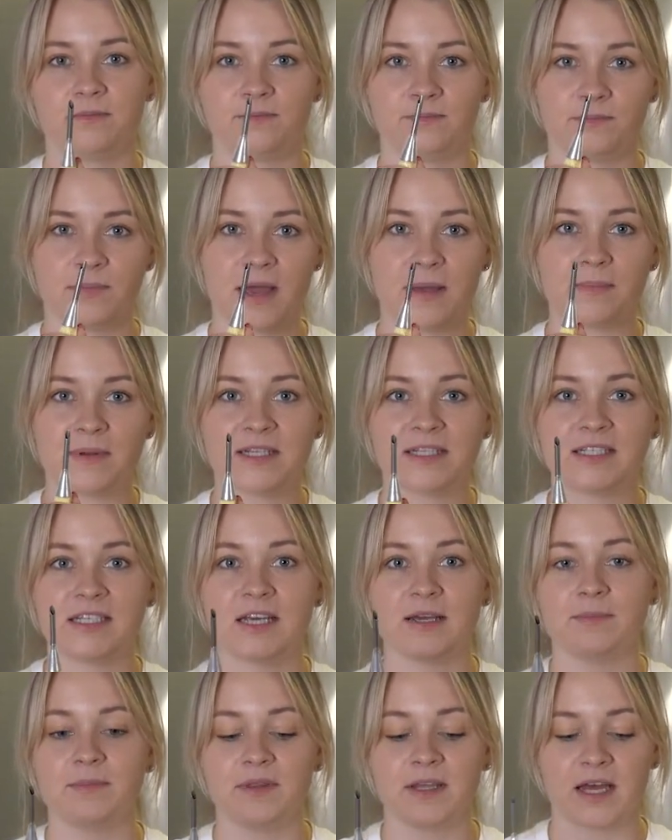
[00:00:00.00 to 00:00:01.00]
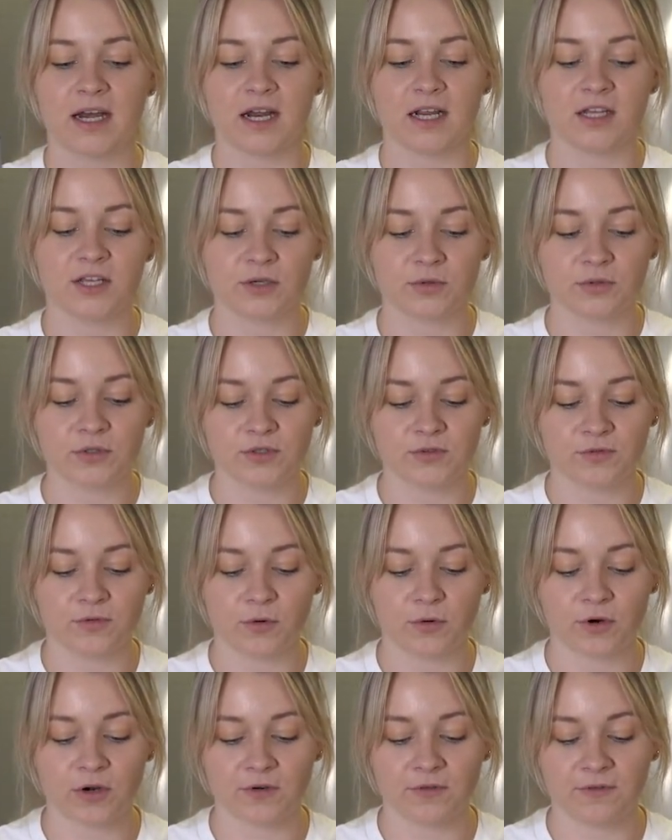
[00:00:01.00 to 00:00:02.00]
piping tip that I use
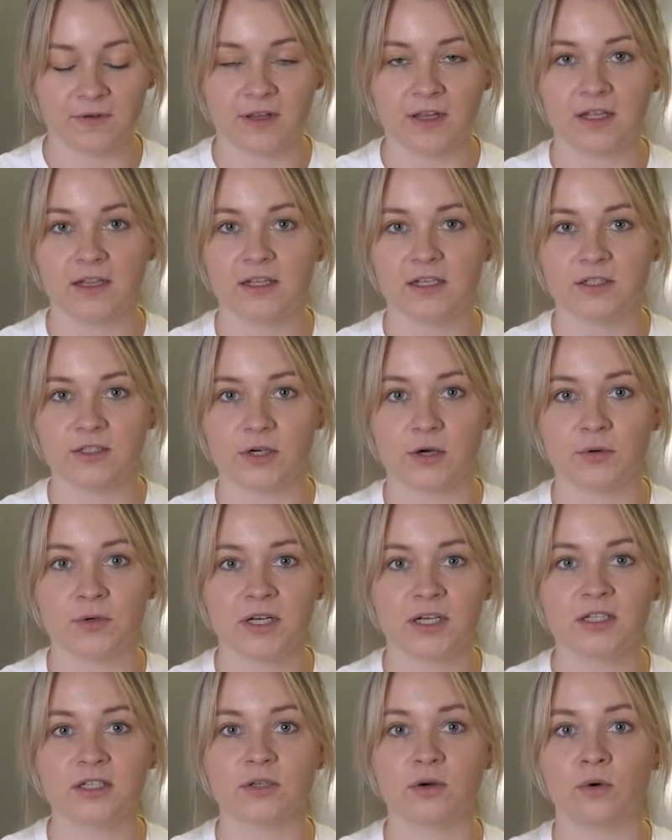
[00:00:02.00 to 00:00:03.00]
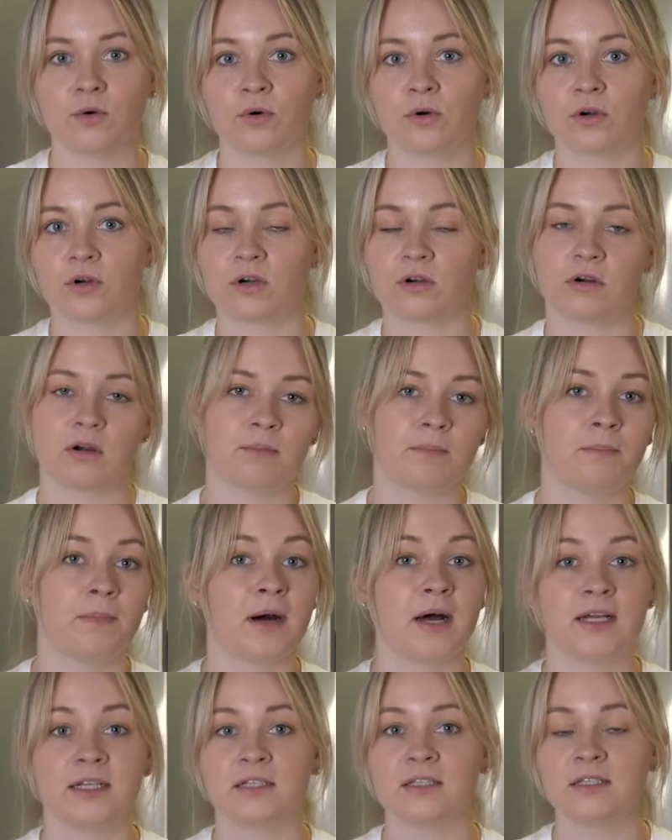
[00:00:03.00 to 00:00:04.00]
for filling the donuts or
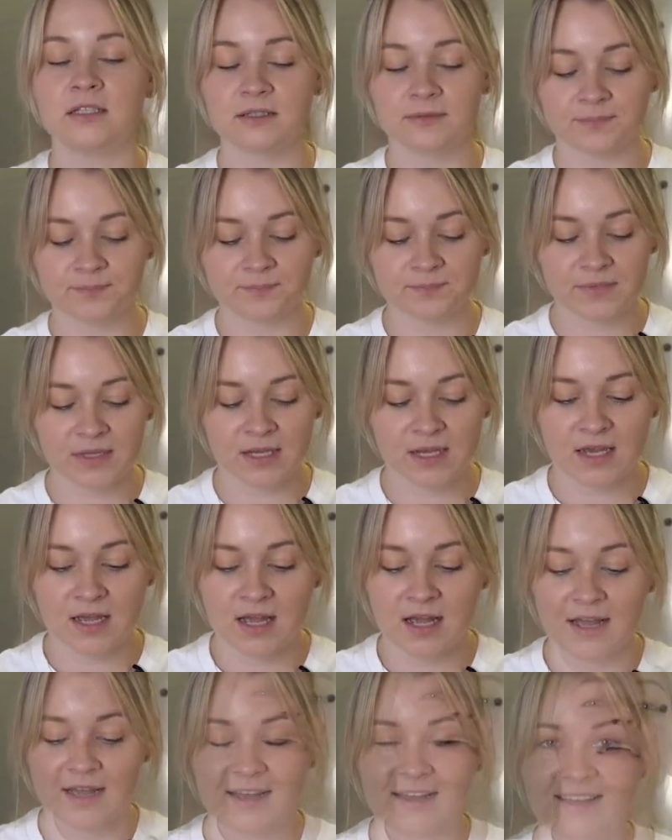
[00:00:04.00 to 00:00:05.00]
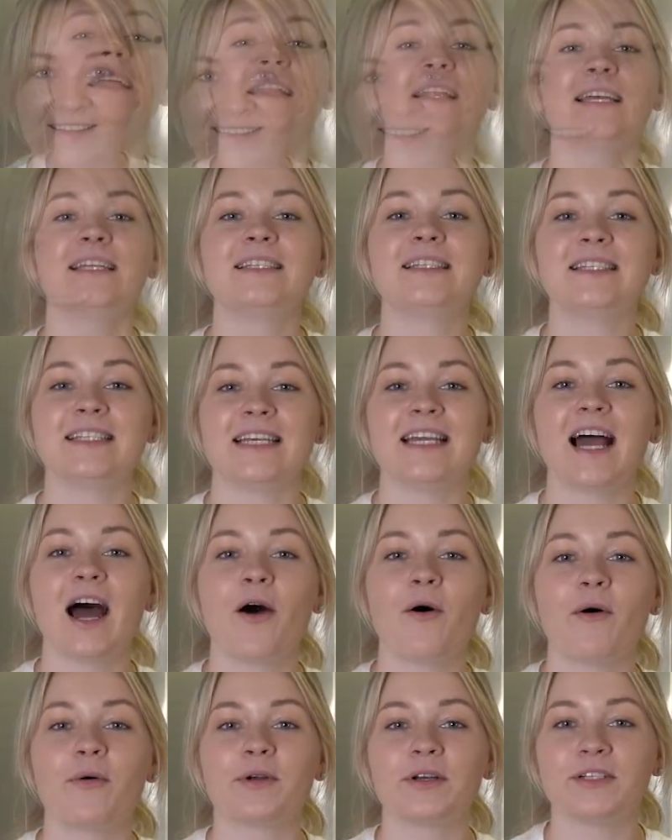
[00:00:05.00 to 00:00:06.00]
buns. Let's see
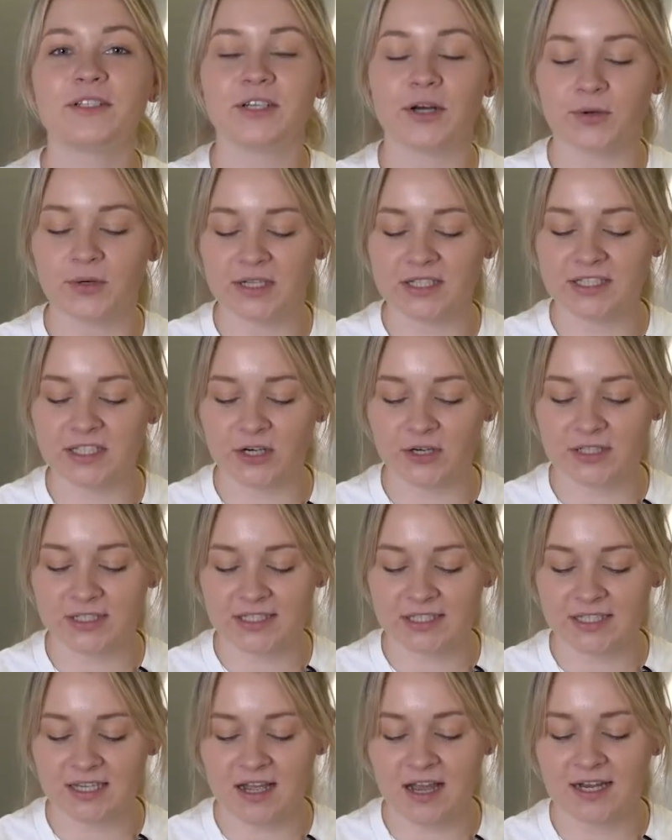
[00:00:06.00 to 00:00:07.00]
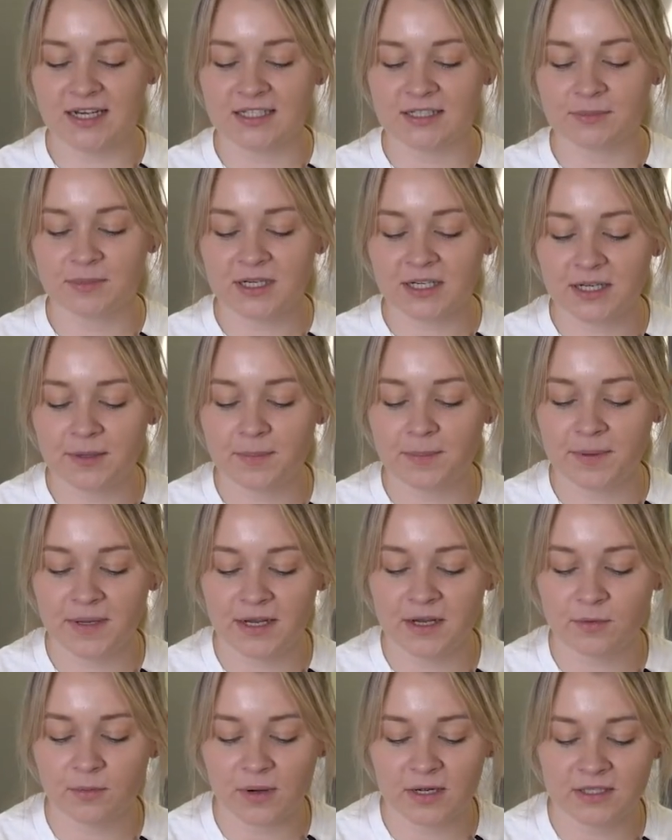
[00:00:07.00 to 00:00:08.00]
how our donuts are inside. I'm gonna
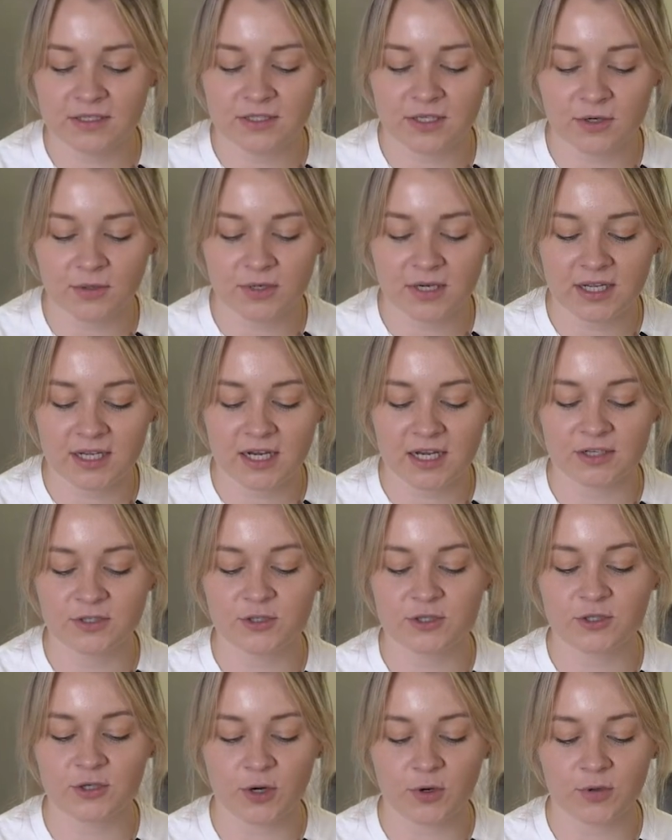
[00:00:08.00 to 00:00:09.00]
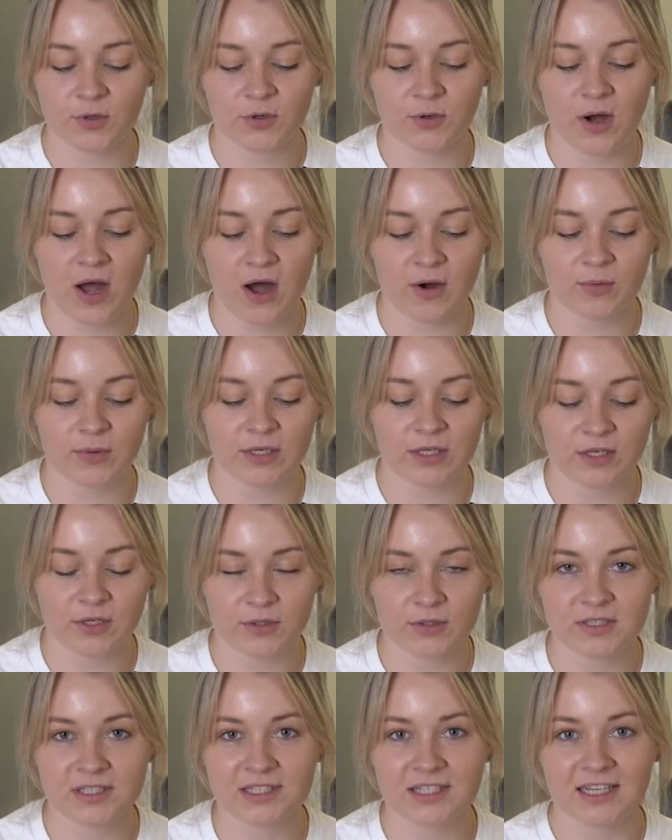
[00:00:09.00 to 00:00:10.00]
pick one donut and show you how it
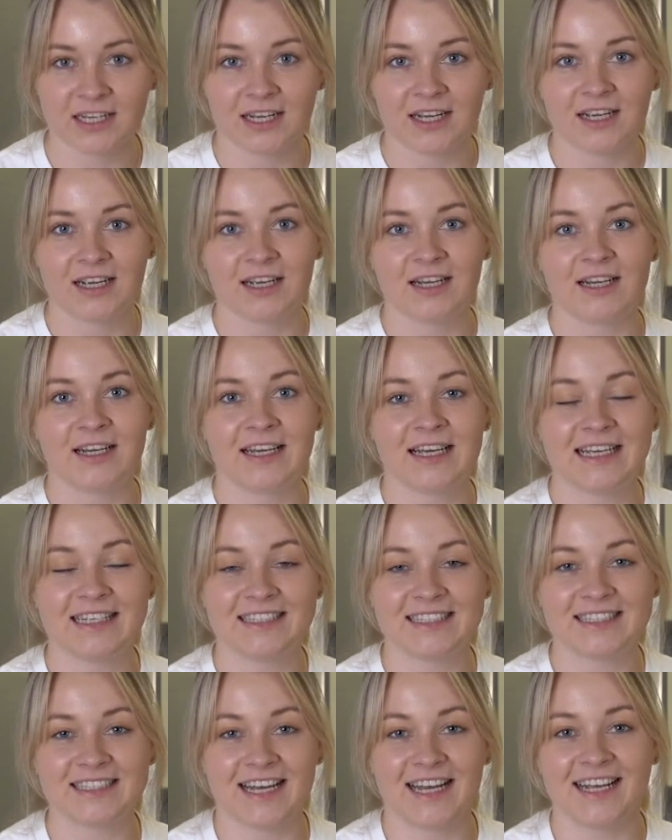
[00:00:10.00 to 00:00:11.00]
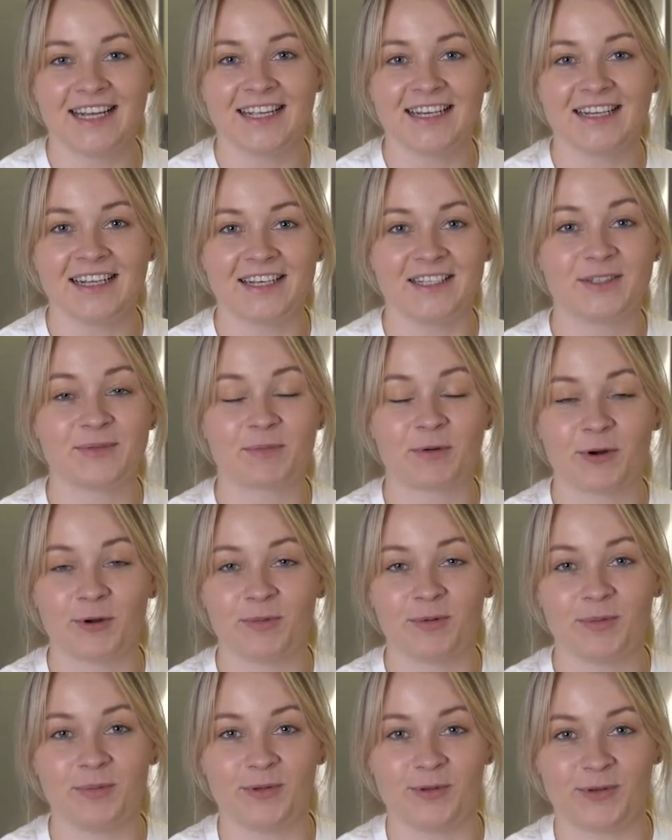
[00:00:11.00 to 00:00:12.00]
looks inside. It's
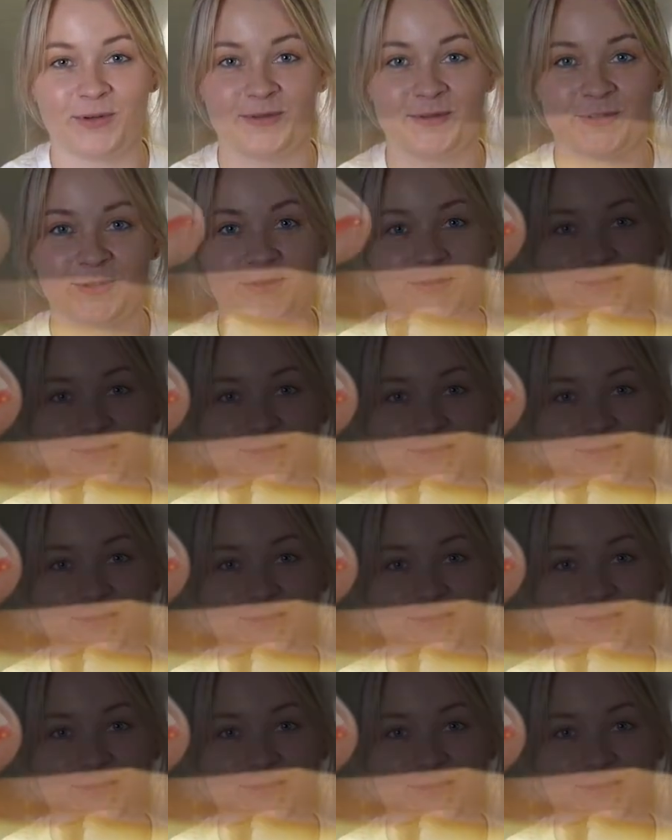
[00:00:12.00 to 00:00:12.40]
probably beautiful.